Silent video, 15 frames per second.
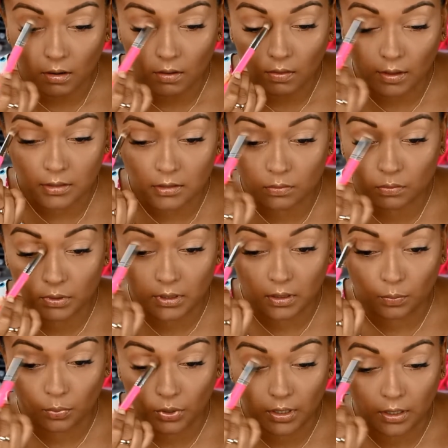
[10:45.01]
That's really
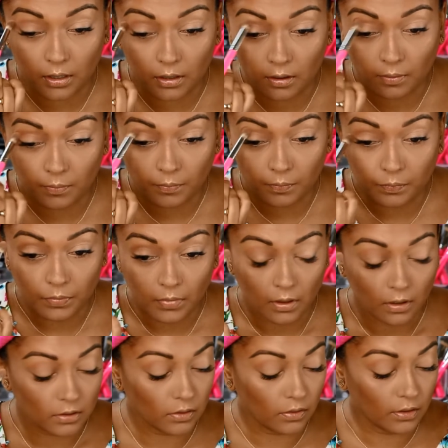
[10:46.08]
pretty.
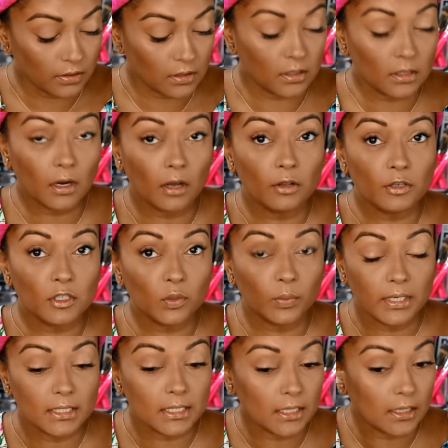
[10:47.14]
So this is the color
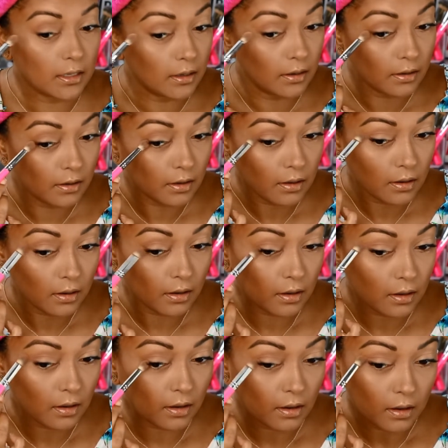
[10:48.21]
Sweet Tea,
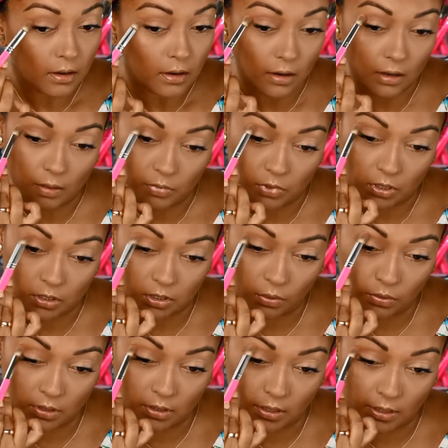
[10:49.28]
and I'm just
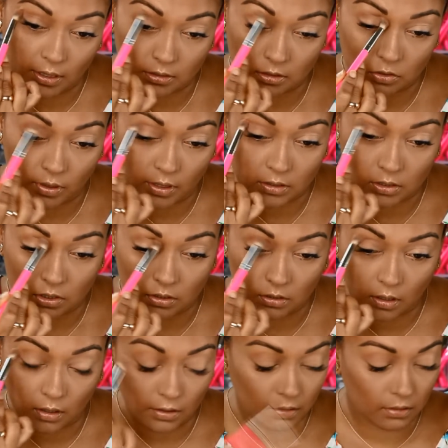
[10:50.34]
using it as a transition
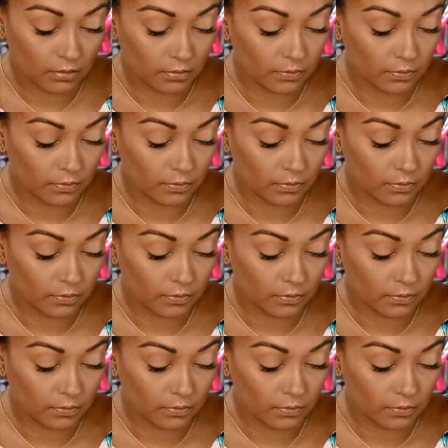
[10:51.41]
color.